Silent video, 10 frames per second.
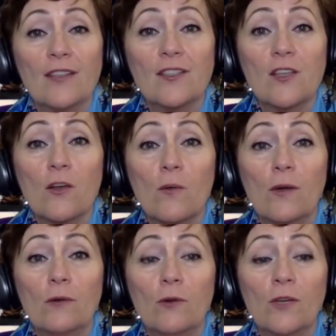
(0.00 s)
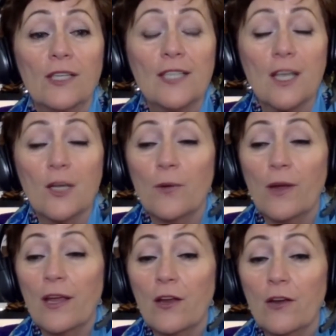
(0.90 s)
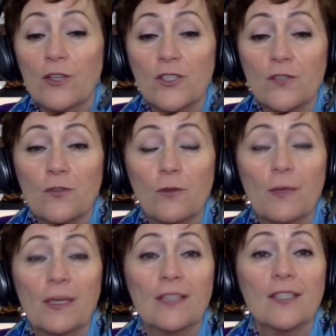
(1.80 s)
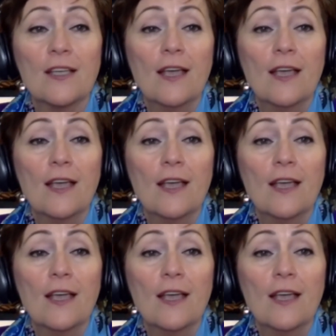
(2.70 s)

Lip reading: here when we're going to take a break here in just a few minutes.